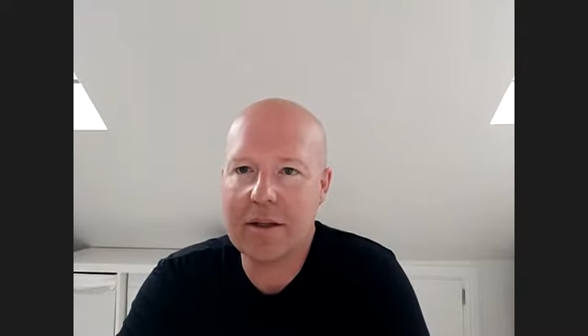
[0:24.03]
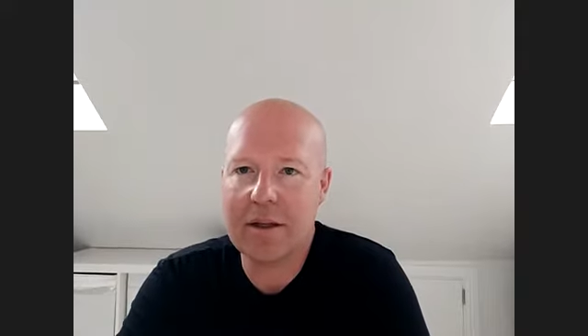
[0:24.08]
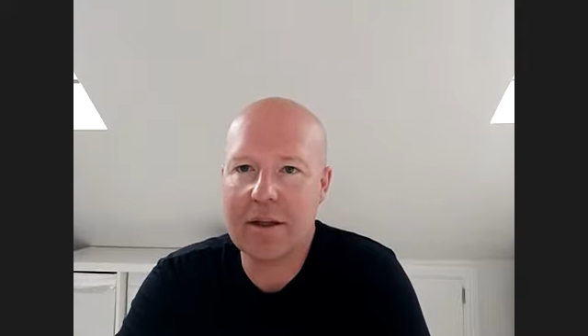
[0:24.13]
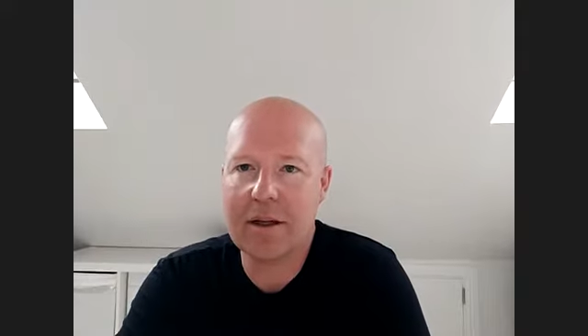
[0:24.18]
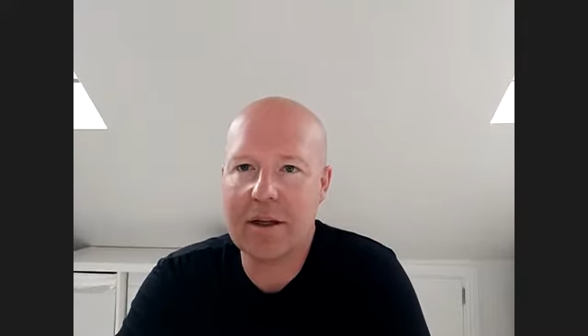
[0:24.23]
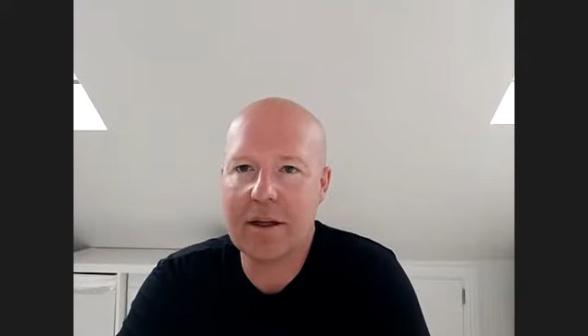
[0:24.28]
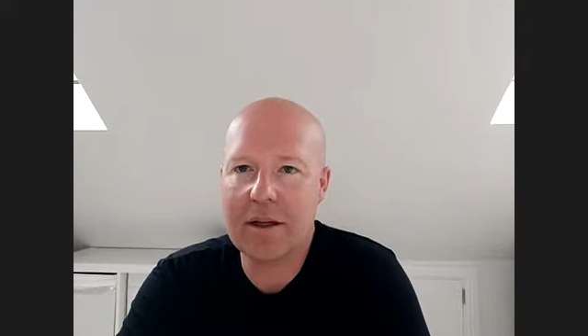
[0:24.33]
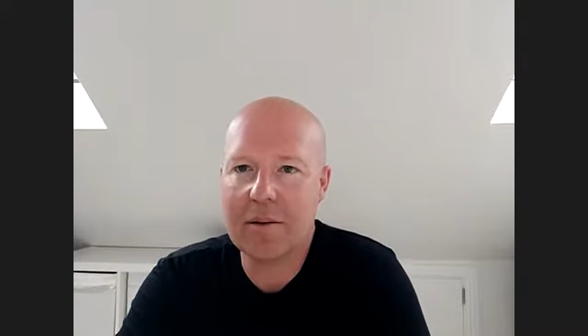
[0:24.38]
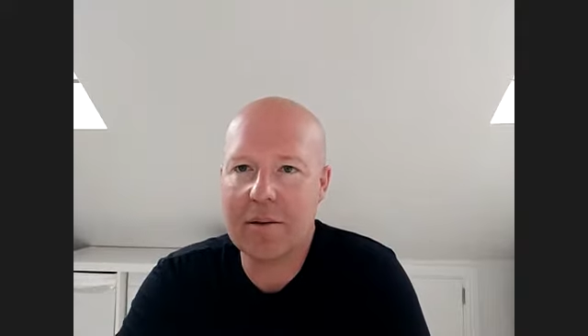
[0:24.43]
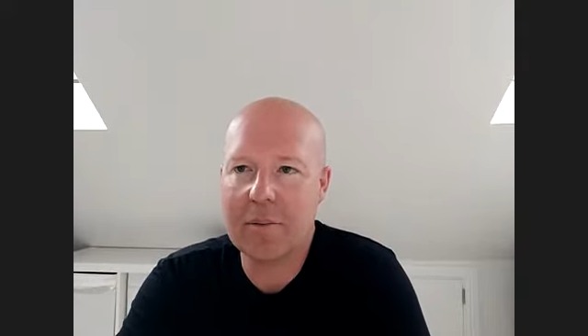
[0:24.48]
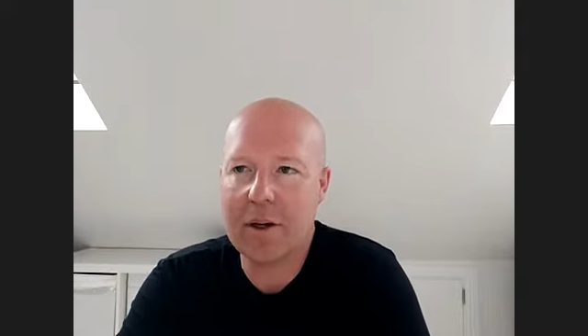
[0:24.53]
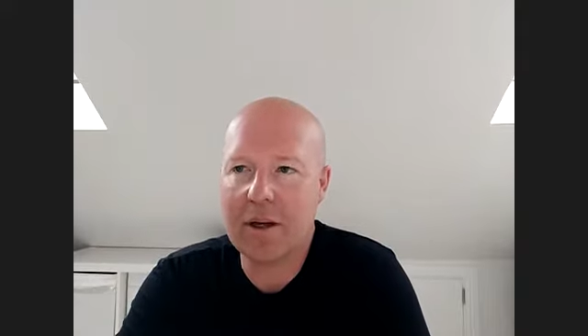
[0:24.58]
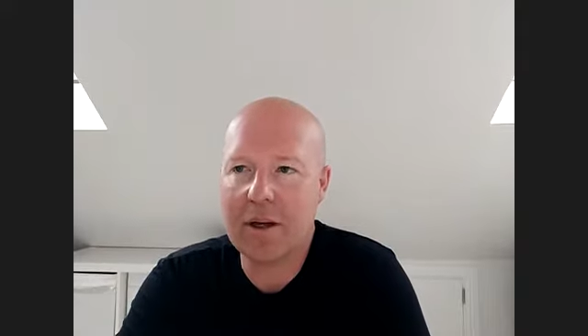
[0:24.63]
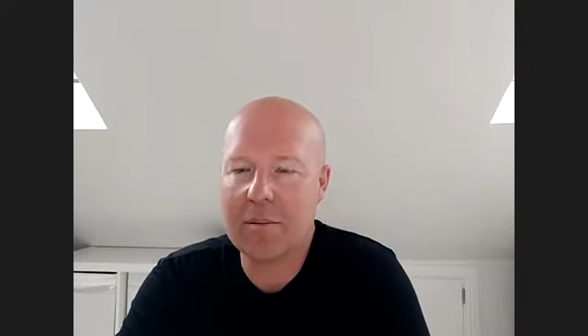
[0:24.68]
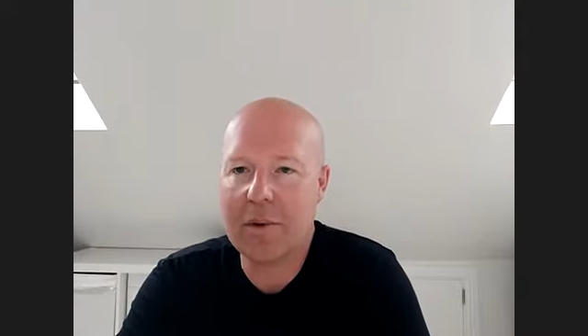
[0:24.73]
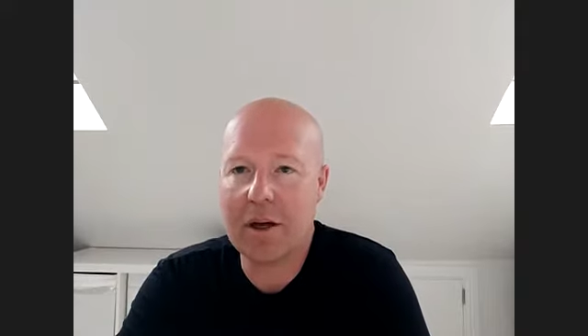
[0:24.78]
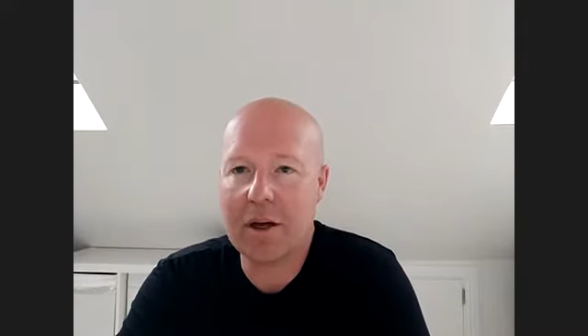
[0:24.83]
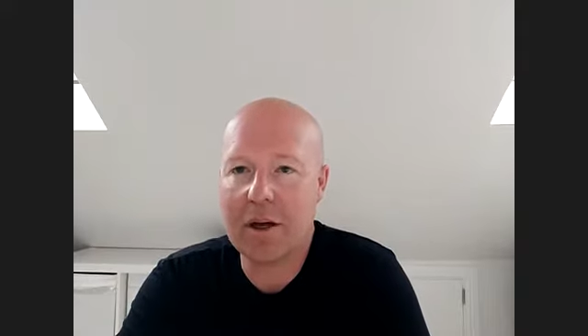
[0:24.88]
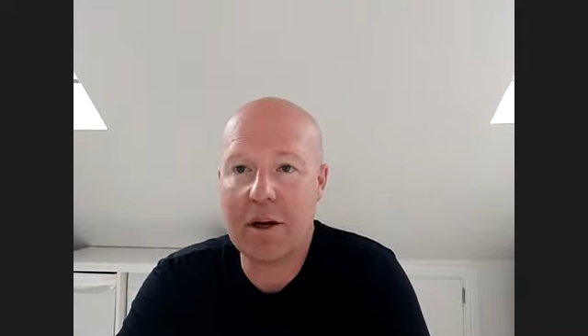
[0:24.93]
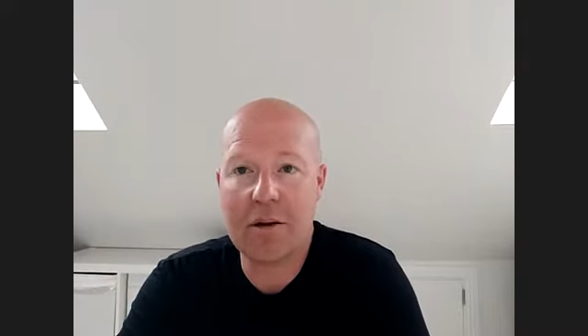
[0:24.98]
Um,
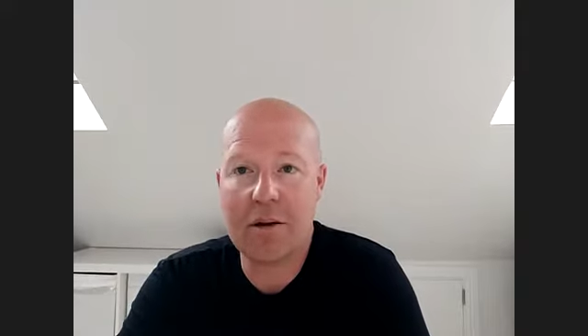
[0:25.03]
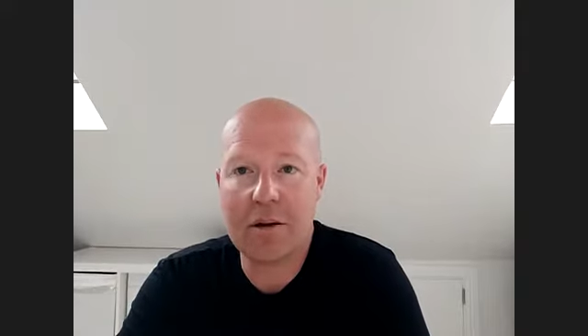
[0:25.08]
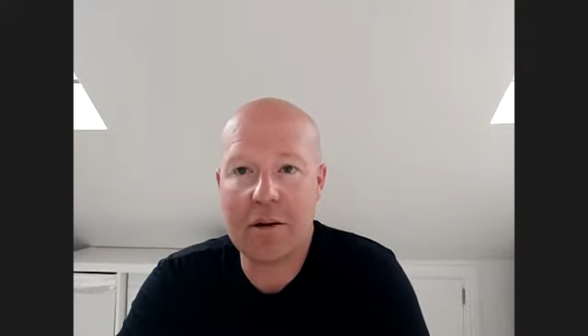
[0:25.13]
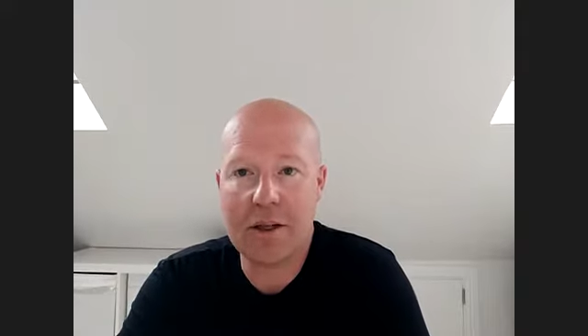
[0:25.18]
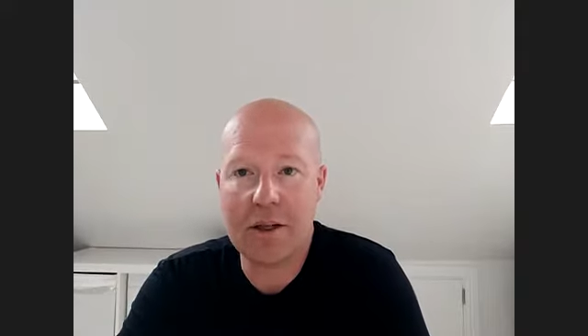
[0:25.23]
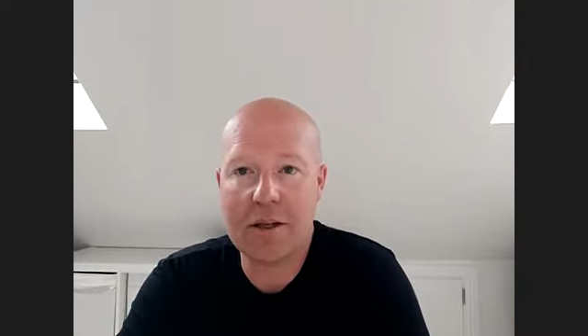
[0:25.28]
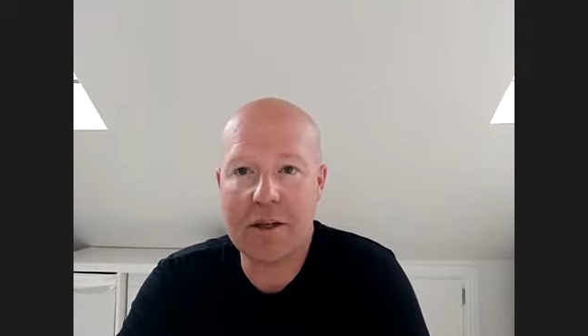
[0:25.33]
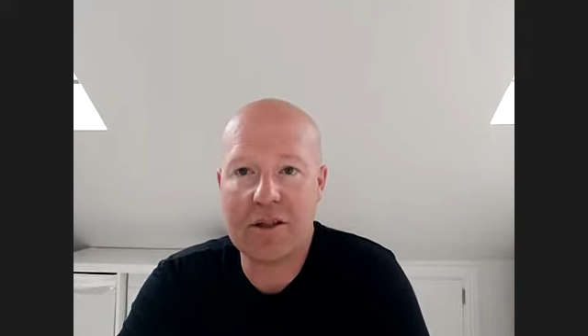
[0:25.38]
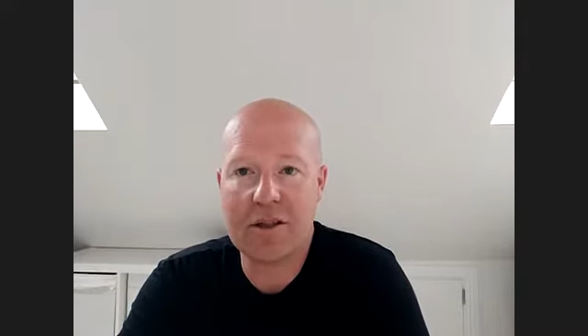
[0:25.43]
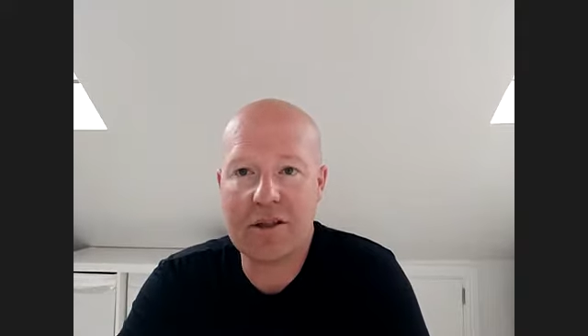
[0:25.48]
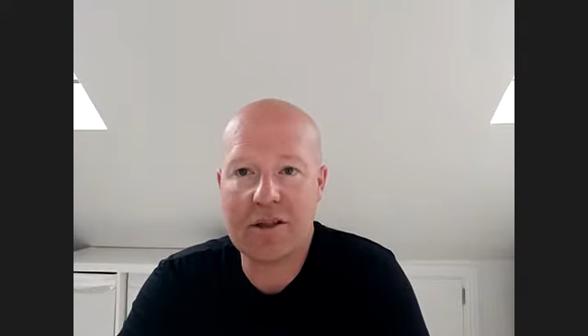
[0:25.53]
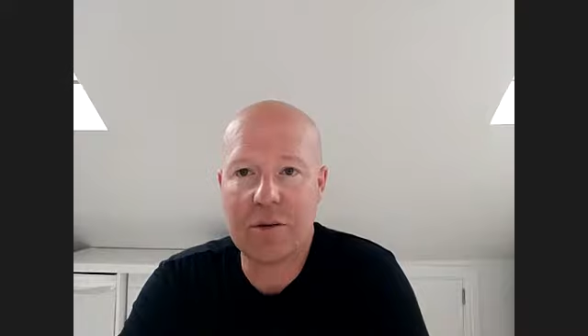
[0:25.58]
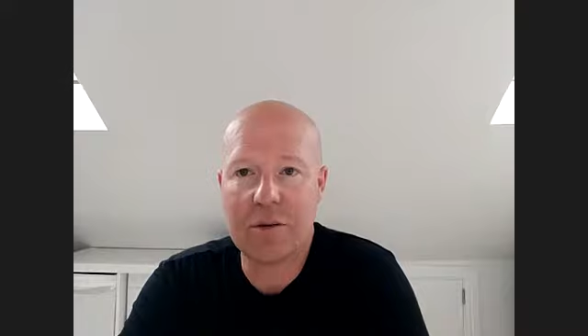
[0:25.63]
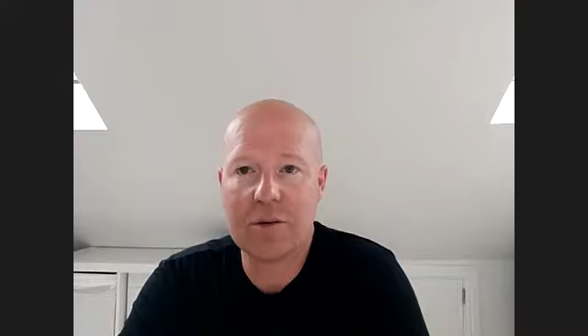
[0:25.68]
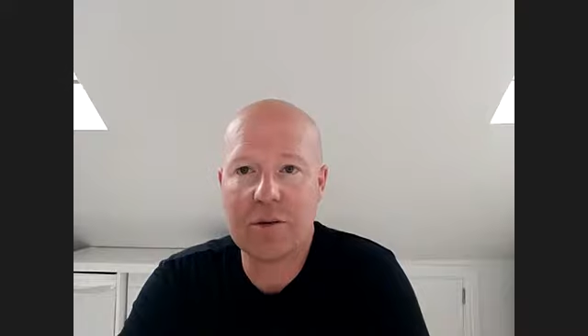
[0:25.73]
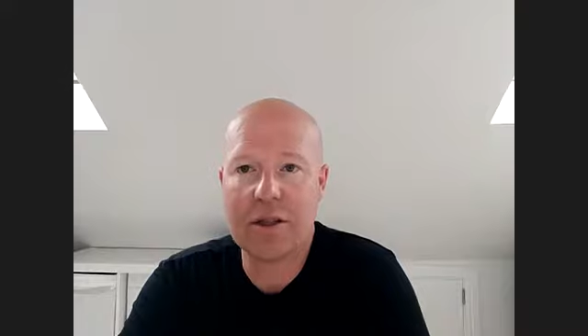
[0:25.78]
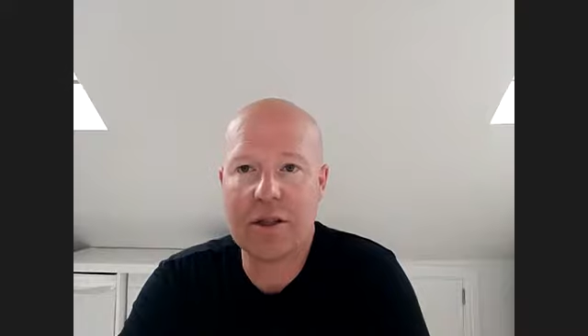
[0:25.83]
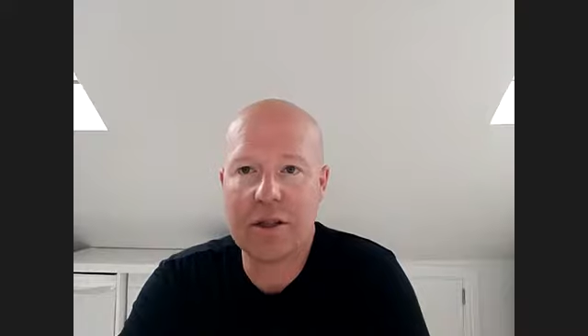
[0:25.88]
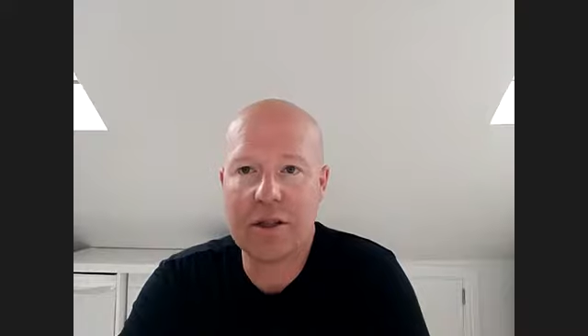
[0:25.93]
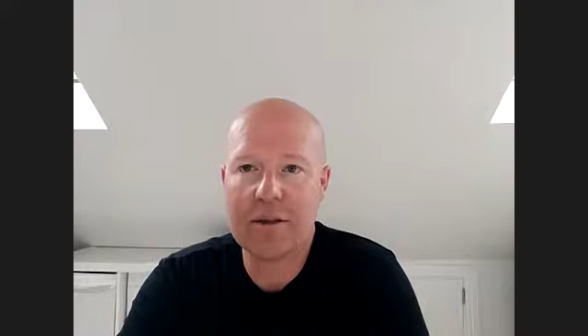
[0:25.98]
I'm currently
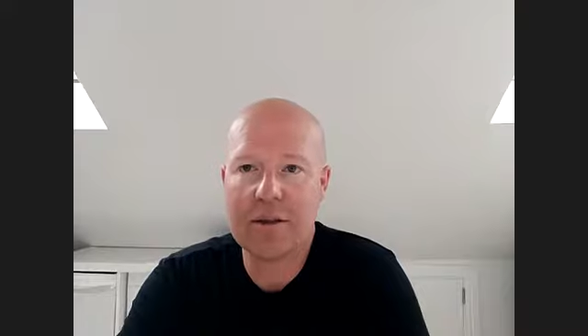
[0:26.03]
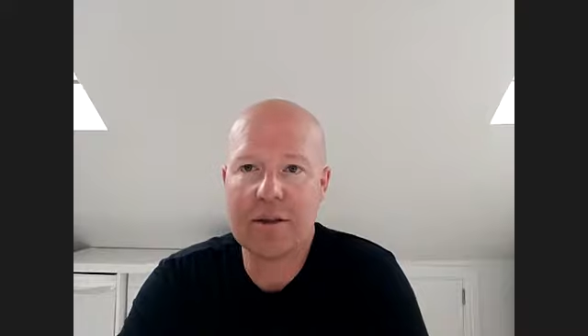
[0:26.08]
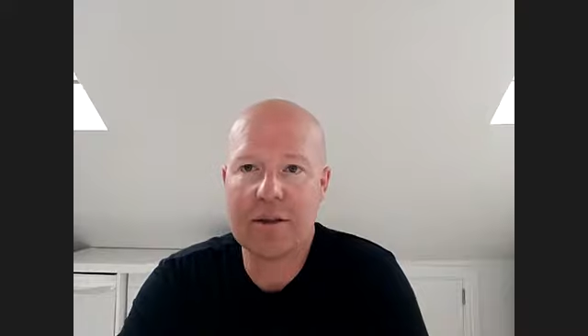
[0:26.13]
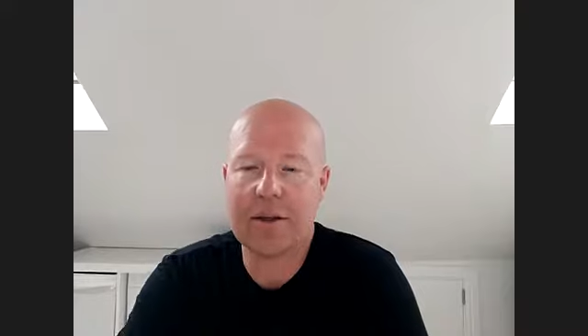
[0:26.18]
consulting.